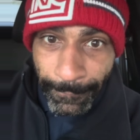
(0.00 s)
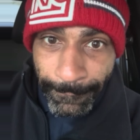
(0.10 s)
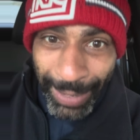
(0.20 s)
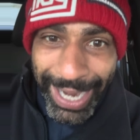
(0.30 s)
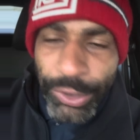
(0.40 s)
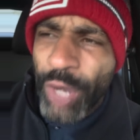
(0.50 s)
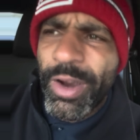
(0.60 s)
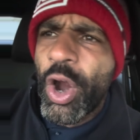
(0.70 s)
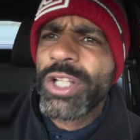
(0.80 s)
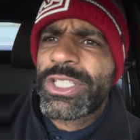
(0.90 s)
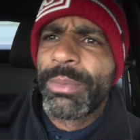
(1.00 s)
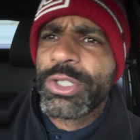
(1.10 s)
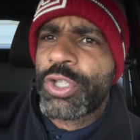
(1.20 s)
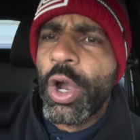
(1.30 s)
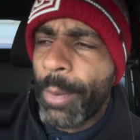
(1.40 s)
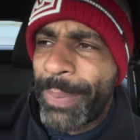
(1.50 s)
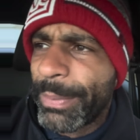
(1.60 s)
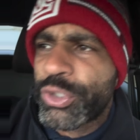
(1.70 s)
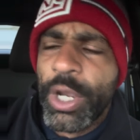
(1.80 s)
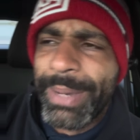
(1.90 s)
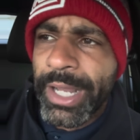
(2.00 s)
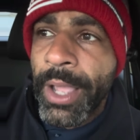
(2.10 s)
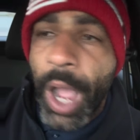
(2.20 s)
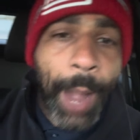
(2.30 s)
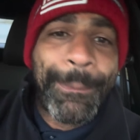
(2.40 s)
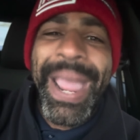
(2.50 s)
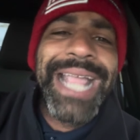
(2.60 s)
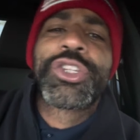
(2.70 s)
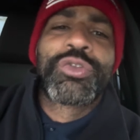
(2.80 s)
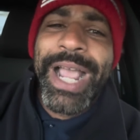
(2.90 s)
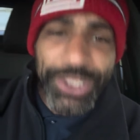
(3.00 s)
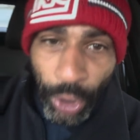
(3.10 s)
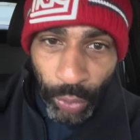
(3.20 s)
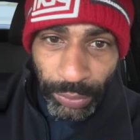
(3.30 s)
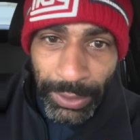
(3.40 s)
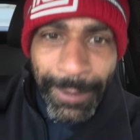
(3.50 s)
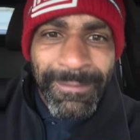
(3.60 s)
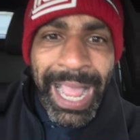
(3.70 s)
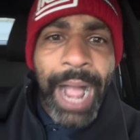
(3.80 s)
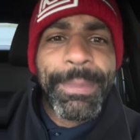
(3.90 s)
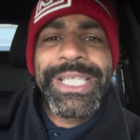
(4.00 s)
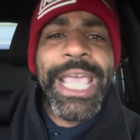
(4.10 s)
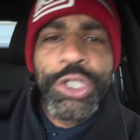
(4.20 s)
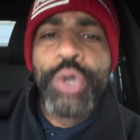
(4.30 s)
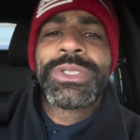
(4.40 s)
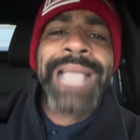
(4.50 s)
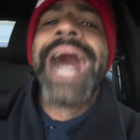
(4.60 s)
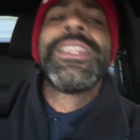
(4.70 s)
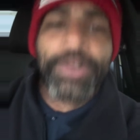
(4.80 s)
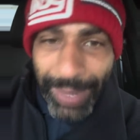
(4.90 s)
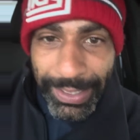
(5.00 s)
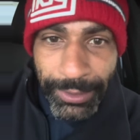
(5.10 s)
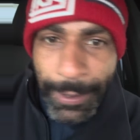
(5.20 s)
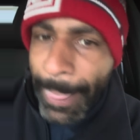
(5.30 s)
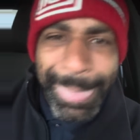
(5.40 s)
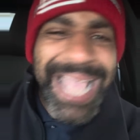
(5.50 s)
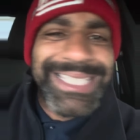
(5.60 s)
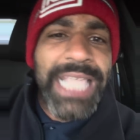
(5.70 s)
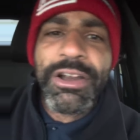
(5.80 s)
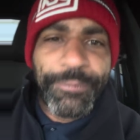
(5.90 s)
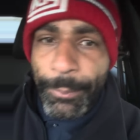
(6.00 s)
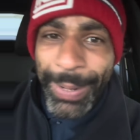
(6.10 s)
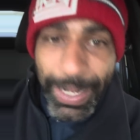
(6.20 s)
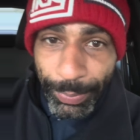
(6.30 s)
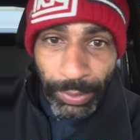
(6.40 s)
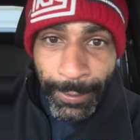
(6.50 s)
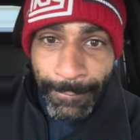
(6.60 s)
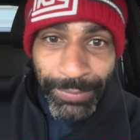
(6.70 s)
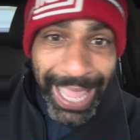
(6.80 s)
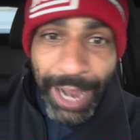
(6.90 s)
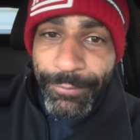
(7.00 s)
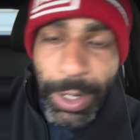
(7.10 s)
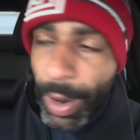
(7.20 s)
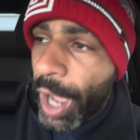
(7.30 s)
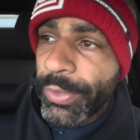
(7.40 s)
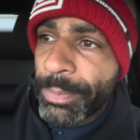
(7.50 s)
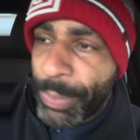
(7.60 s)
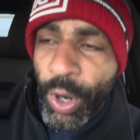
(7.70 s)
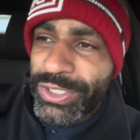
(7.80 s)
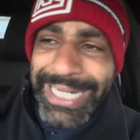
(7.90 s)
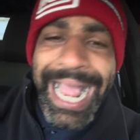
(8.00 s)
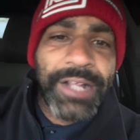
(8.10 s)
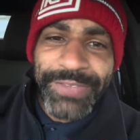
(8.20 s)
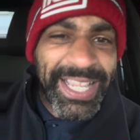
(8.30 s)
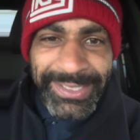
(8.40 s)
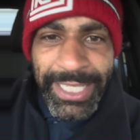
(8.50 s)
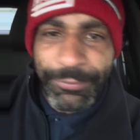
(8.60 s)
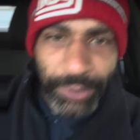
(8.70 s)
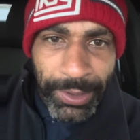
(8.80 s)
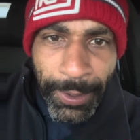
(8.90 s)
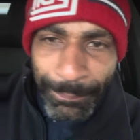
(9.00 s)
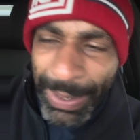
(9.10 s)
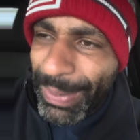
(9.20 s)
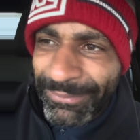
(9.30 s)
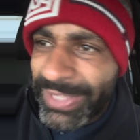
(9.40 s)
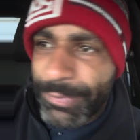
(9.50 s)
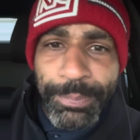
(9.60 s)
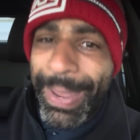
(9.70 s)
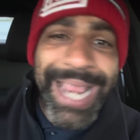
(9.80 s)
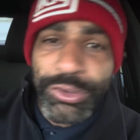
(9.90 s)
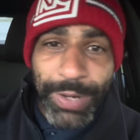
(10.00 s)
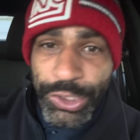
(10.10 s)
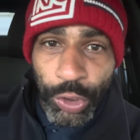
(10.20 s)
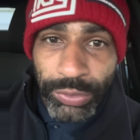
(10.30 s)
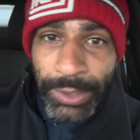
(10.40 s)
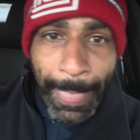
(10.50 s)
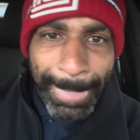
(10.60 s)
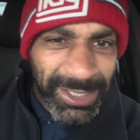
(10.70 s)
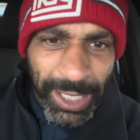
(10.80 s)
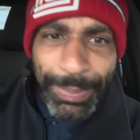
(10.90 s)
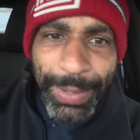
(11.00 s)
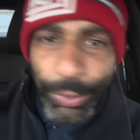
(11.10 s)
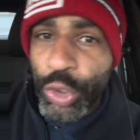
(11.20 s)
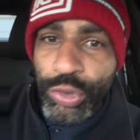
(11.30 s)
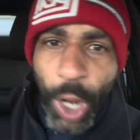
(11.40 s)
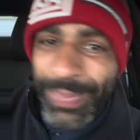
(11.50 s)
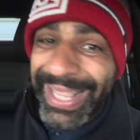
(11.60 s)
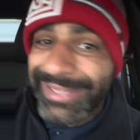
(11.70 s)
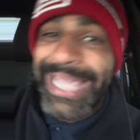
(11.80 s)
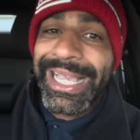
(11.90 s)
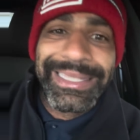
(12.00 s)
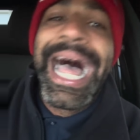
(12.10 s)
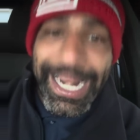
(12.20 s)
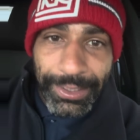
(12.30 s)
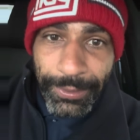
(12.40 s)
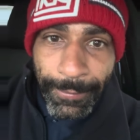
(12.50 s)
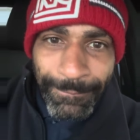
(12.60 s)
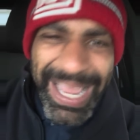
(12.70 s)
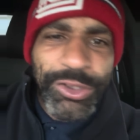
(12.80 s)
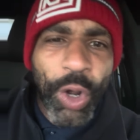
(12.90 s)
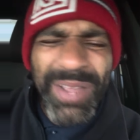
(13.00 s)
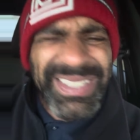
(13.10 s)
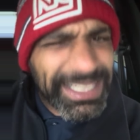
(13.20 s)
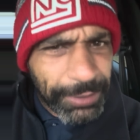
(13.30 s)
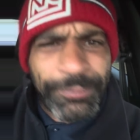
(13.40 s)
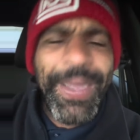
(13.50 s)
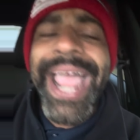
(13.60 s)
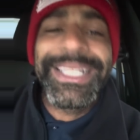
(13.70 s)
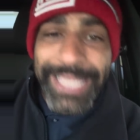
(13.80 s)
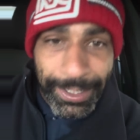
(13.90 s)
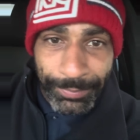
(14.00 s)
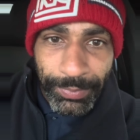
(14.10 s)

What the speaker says: right? You ever heard someone talk or people talk about a pain threshold? How much can you tolerate? It's different for people. Every other person out there is different. People have different pain thresholds. Some people, you know, they can take a lot. It don't even seem to faze them.